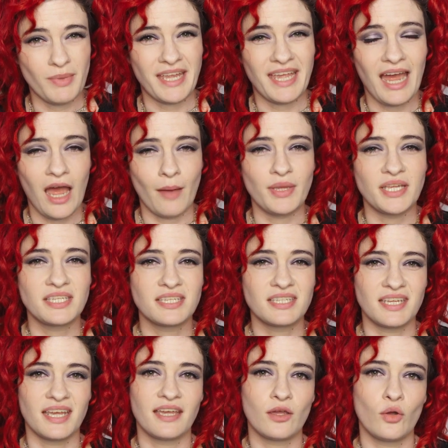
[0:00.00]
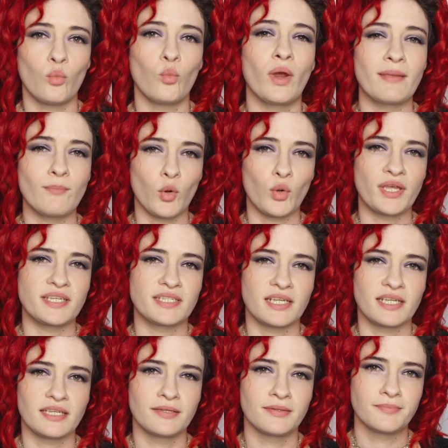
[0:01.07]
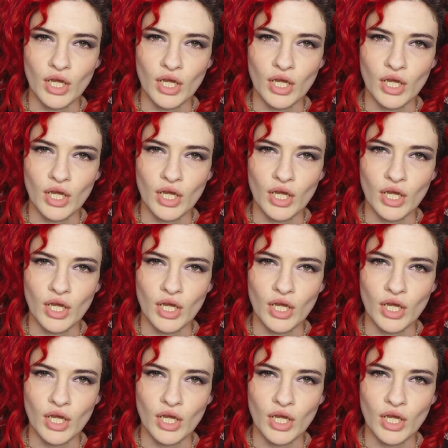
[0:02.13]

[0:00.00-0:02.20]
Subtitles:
to make a habit stick way more easily.